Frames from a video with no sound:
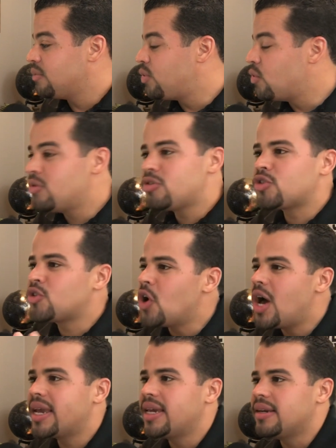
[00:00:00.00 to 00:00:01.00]
But we were just
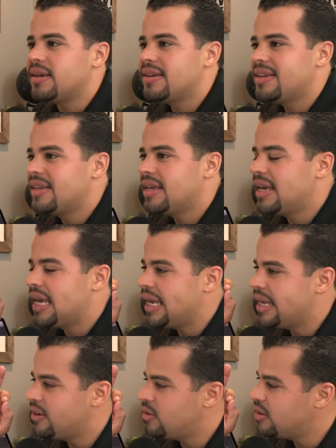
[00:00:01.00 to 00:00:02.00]
talking.
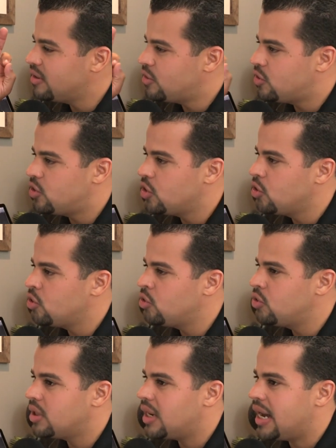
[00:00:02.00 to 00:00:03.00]
And,
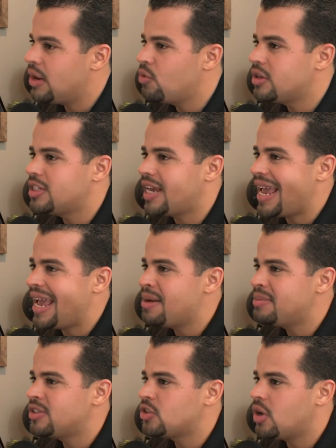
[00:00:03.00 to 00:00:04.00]
dude, I went to
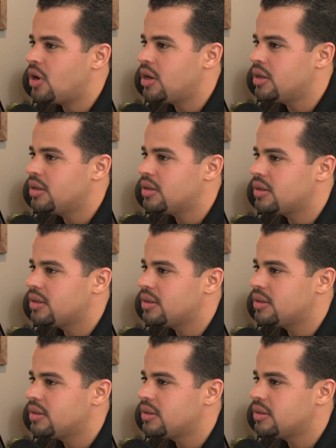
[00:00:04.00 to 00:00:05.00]
Amazon,
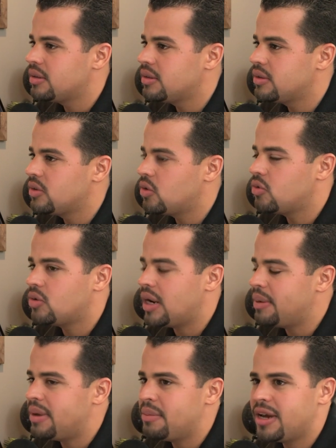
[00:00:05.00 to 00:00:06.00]
or
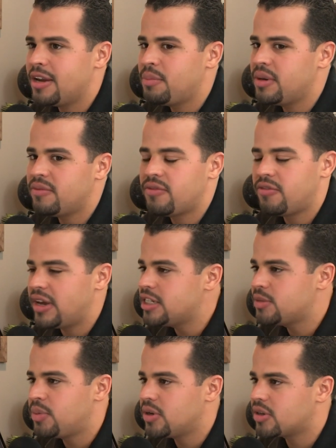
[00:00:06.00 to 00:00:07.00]
it might have been
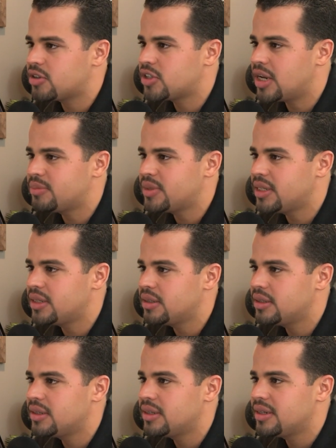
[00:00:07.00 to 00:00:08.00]
Facebook or something,
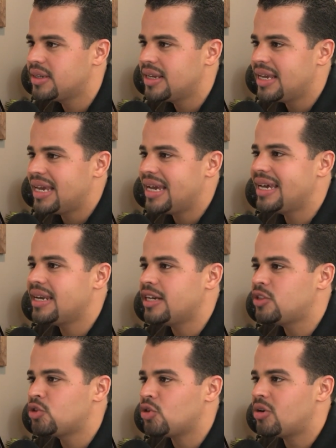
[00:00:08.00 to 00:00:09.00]
and I
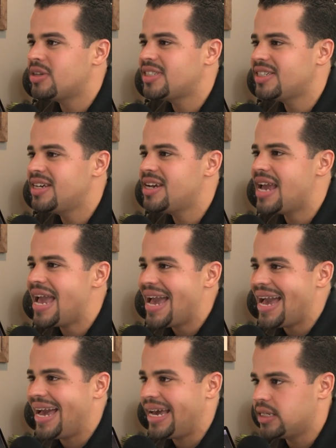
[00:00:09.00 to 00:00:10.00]
started seeing
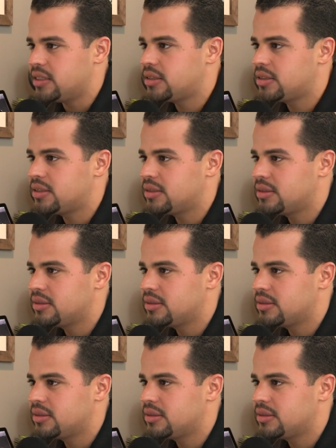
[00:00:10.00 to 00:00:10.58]
ads.